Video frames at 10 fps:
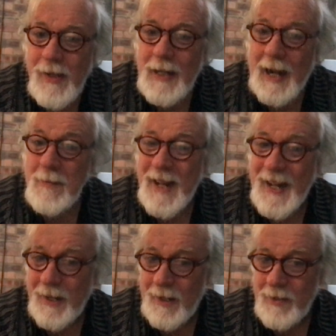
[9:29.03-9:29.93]
I had my
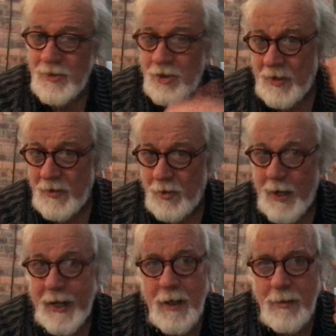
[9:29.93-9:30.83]
hair cut to show the
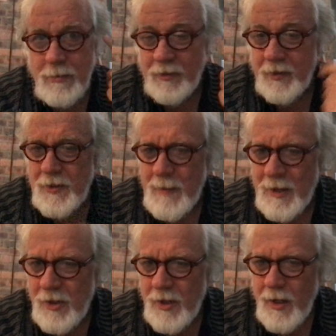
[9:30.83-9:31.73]
grey. Oh, I forgot to
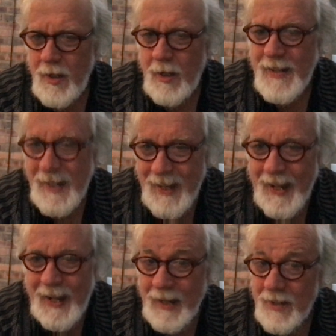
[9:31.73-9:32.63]
mention, I did get
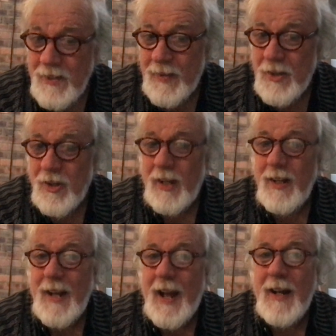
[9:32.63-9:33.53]
a haircut eventually,
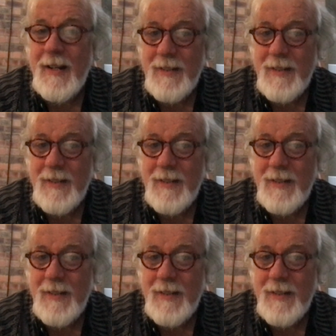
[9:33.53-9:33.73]
yeah.